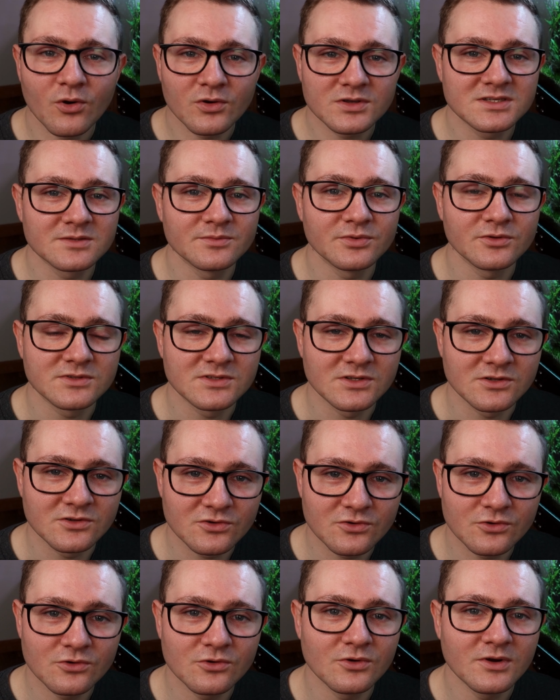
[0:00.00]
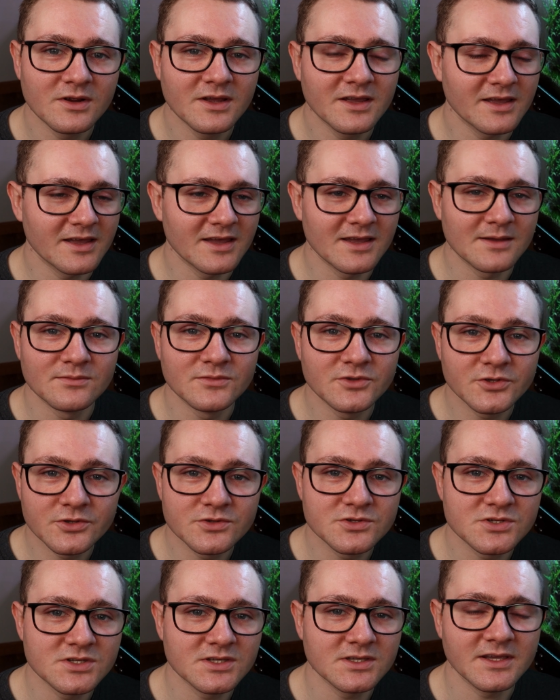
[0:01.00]
possible to grow
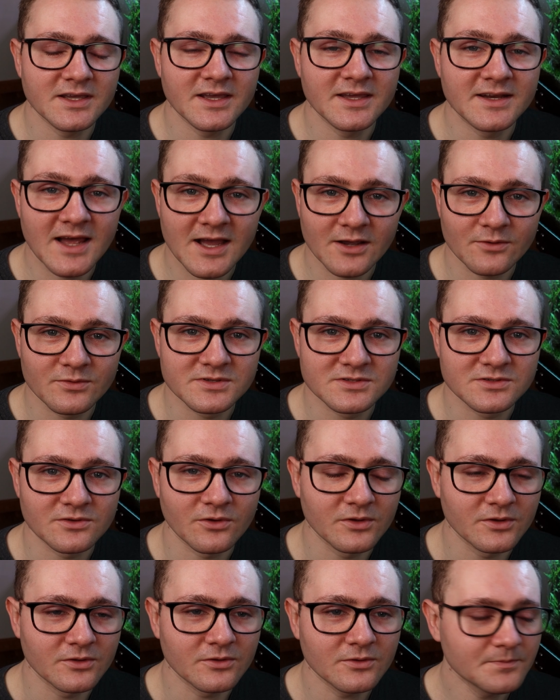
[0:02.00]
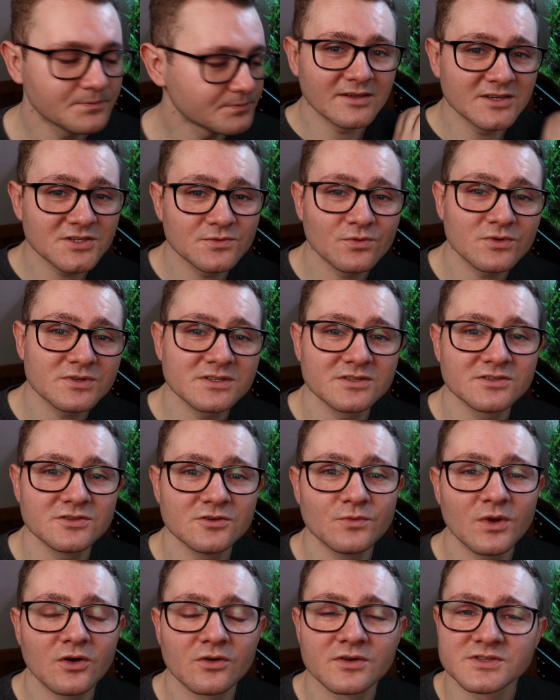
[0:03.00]
UG in aqua soil. It just wasn't
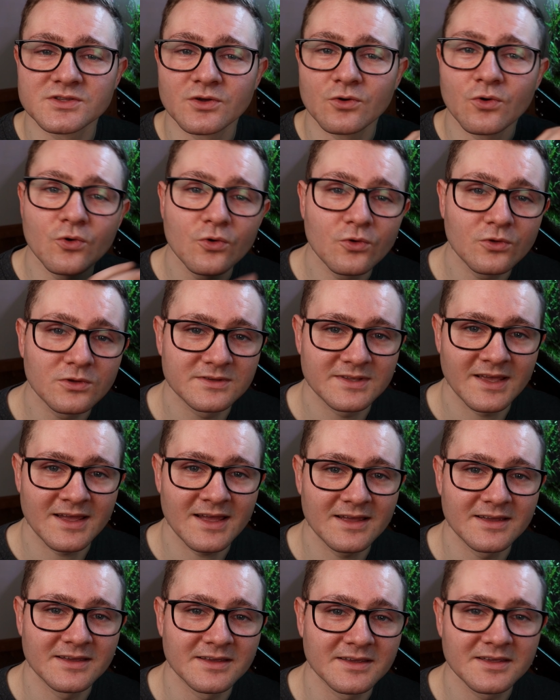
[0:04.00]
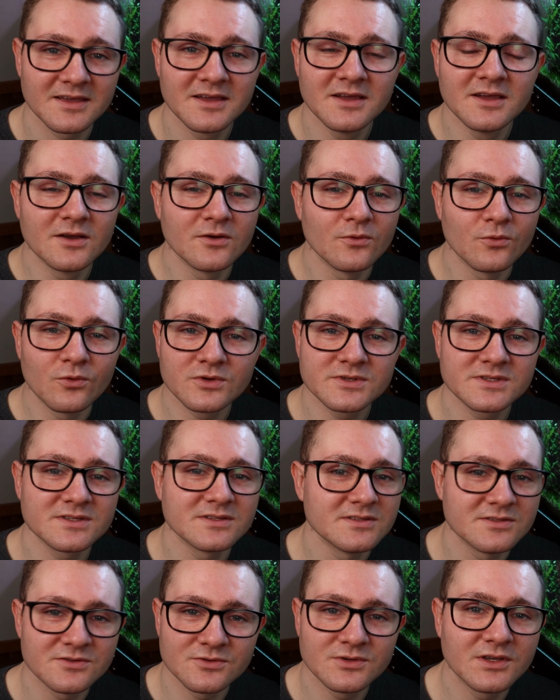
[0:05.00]
doing well because the whole tank
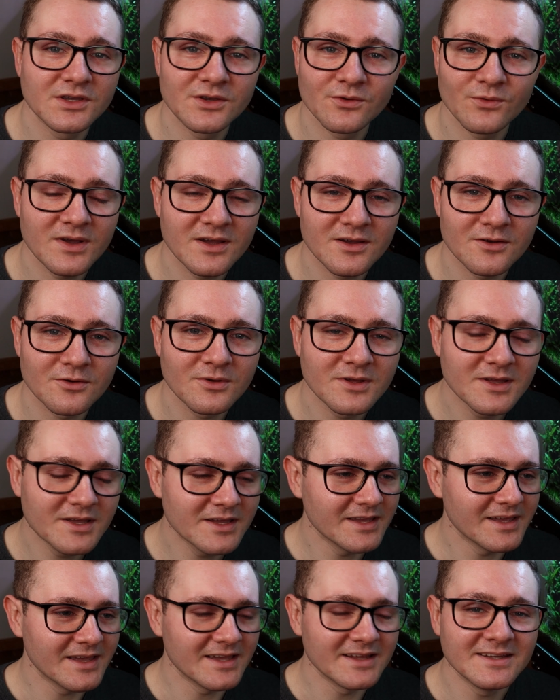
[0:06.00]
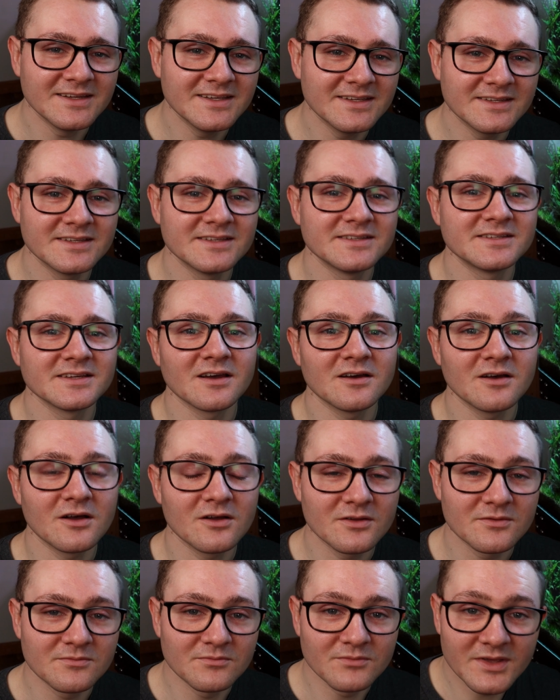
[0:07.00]
wasn't doing well. It needed
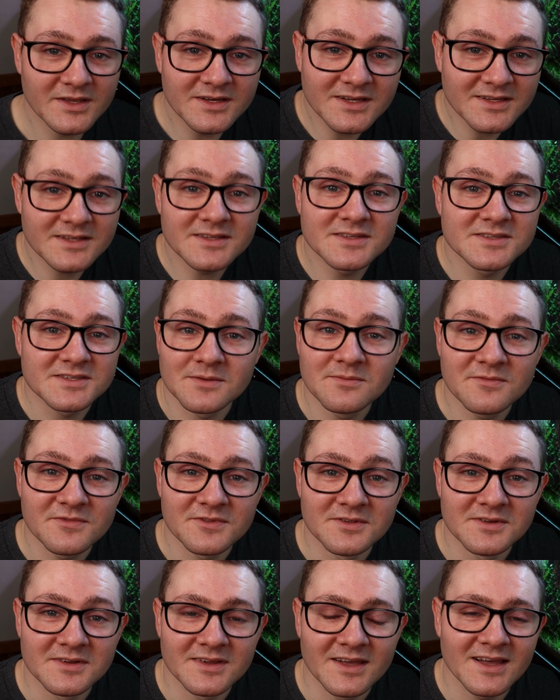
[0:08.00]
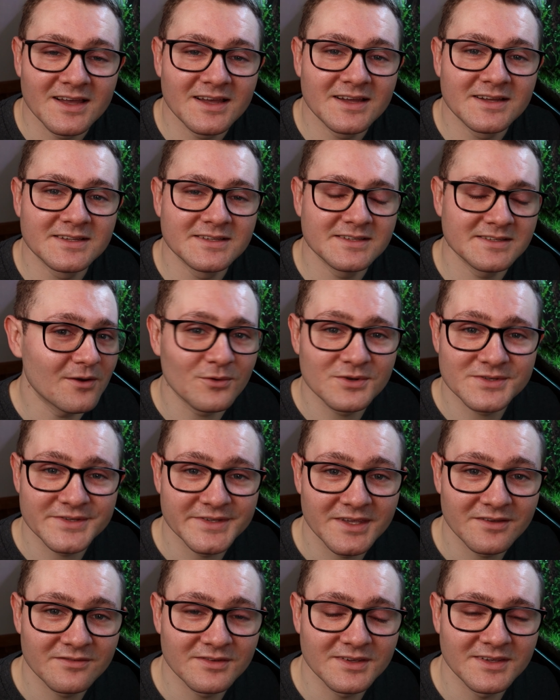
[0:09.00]
something and I
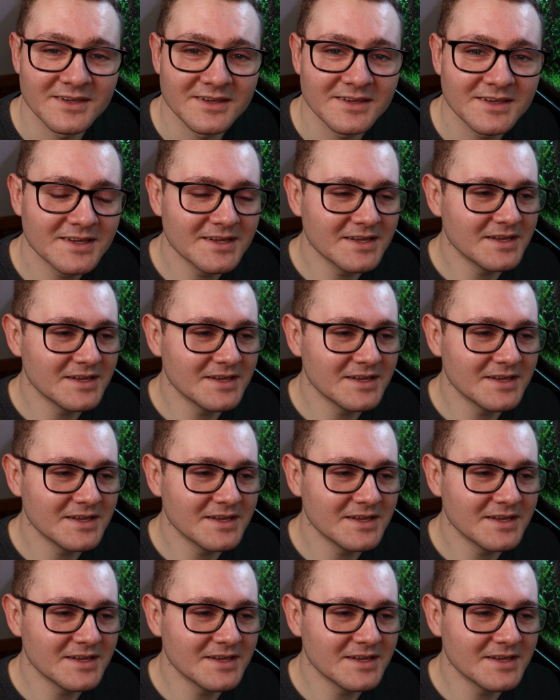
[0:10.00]
wasn't giving it.